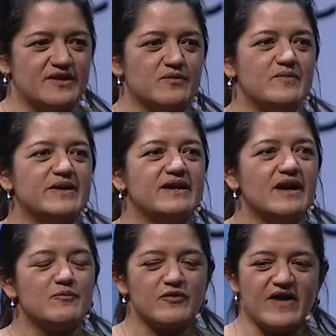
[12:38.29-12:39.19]
and we've
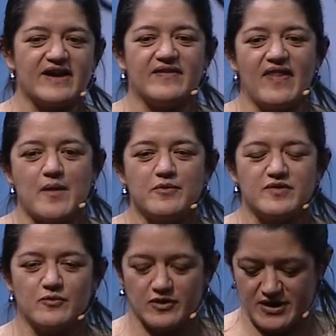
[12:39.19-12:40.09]
been providing them
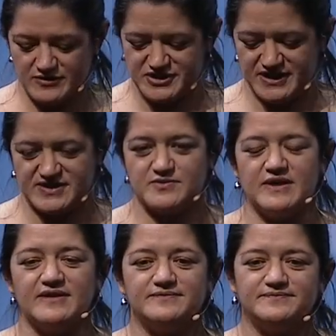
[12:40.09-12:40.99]
with more coaching as
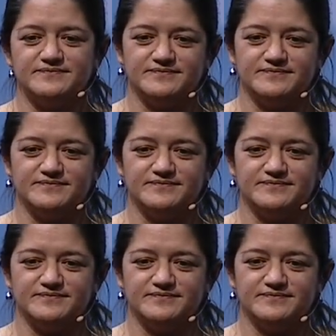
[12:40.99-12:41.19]
well.